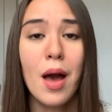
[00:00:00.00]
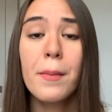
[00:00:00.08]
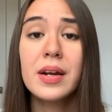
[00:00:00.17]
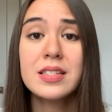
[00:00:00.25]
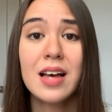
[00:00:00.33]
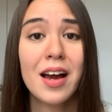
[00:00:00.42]

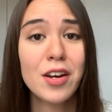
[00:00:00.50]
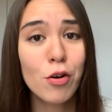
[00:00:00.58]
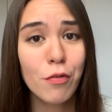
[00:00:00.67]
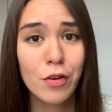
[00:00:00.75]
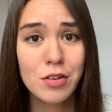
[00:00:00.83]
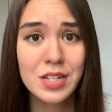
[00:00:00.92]
but as I know
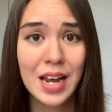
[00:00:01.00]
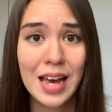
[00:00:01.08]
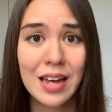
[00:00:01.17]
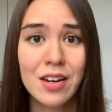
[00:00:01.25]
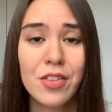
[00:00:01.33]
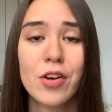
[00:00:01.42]

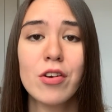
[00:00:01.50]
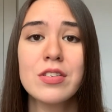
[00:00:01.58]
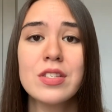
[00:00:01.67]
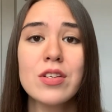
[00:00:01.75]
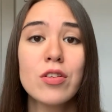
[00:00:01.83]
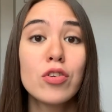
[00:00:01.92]
firsthand, there are
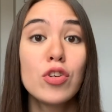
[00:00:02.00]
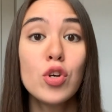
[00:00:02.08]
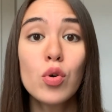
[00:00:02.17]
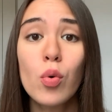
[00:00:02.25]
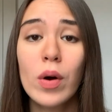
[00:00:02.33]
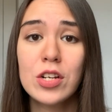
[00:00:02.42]
still
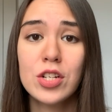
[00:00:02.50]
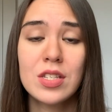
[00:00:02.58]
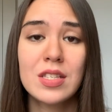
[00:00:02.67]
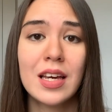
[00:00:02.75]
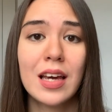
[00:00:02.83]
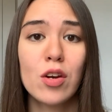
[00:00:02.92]
new questions
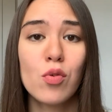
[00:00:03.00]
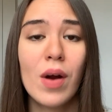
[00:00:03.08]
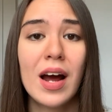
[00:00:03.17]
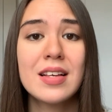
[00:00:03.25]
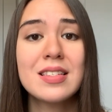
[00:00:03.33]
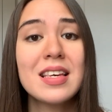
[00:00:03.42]
that can arise